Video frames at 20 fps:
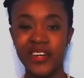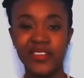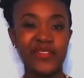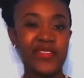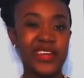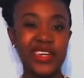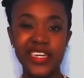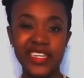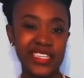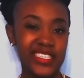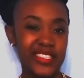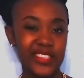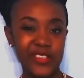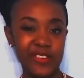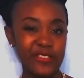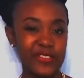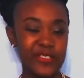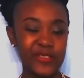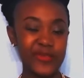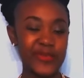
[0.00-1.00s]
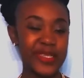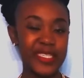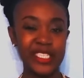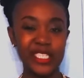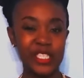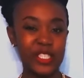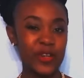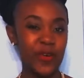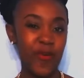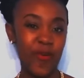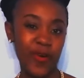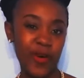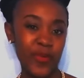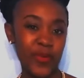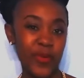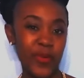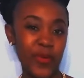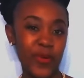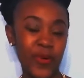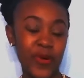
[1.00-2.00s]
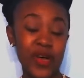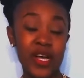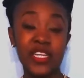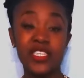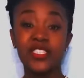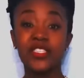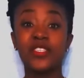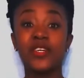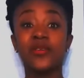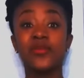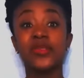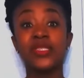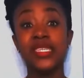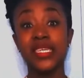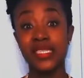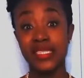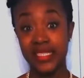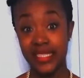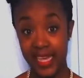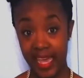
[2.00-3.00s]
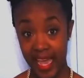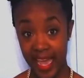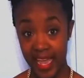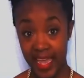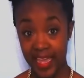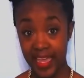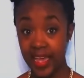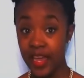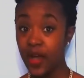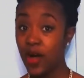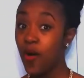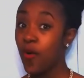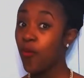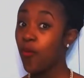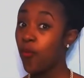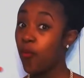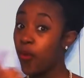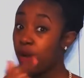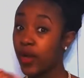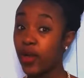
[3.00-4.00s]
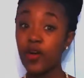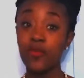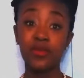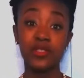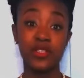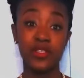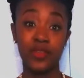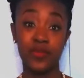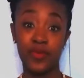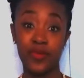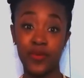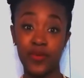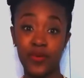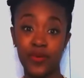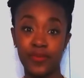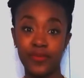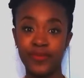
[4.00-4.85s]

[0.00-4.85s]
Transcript: We didn't get to go to the beach or a pool. So today, we're going to the pool.